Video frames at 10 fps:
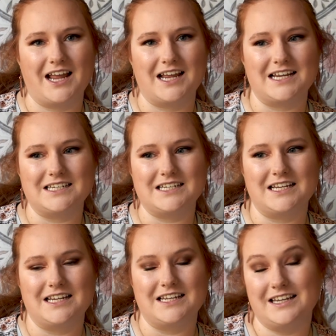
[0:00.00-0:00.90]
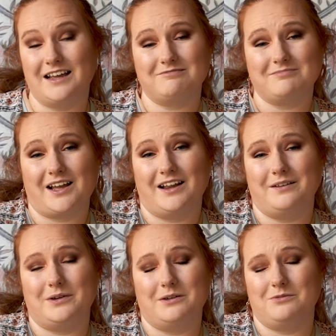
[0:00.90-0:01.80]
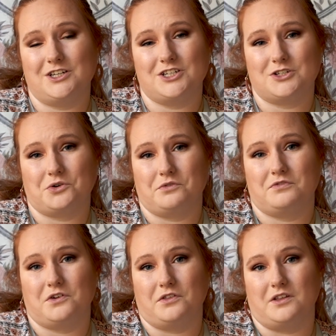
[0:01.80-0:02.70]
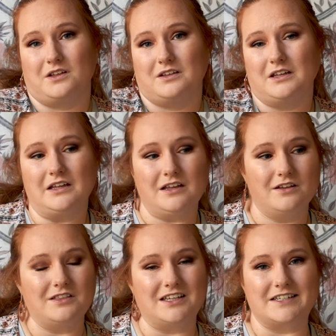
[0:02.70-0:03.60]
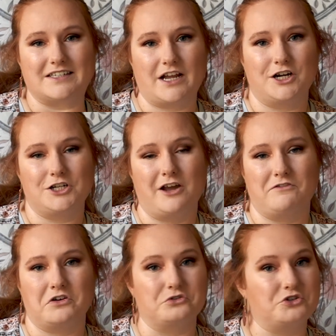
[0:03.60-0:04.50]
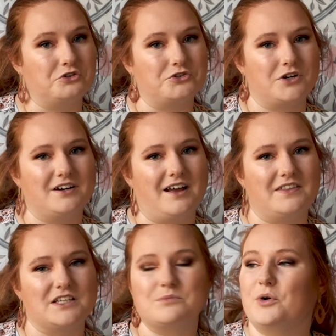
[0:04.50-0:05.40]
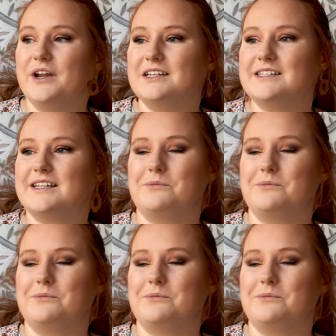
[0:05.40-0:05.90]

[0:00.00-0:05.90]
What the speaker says: And yeah, we just don't feel the desire to have our own children at this point.